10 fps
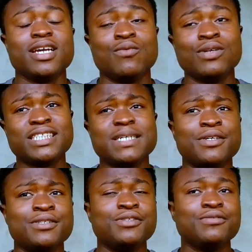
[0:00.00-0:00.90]
And one thing
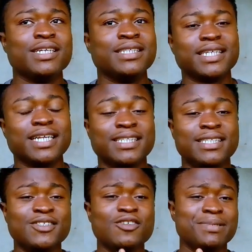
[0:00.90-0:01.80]
about YouTube is it
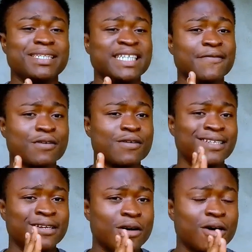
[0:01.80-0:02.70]
is a little bit
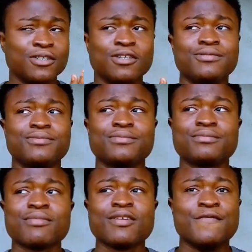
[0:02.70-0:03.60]
difficult than other
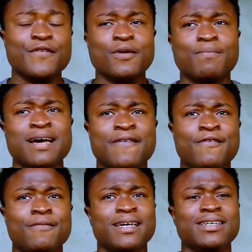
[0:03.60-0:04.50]
video
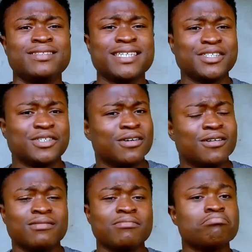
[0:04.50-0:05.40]
platform like
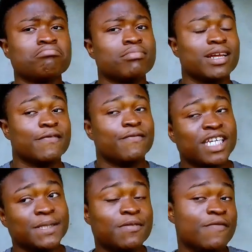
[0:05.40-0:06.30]
TikTok, like
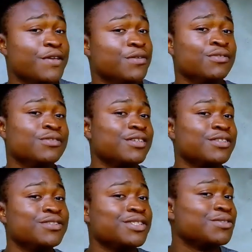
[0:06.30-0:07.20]
Facebook views.
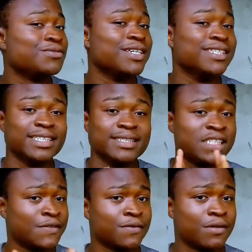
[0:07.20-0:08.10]
YouTube is
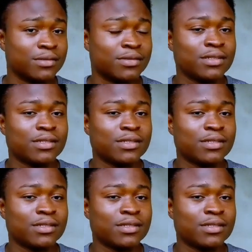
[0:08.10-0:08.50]
difficult.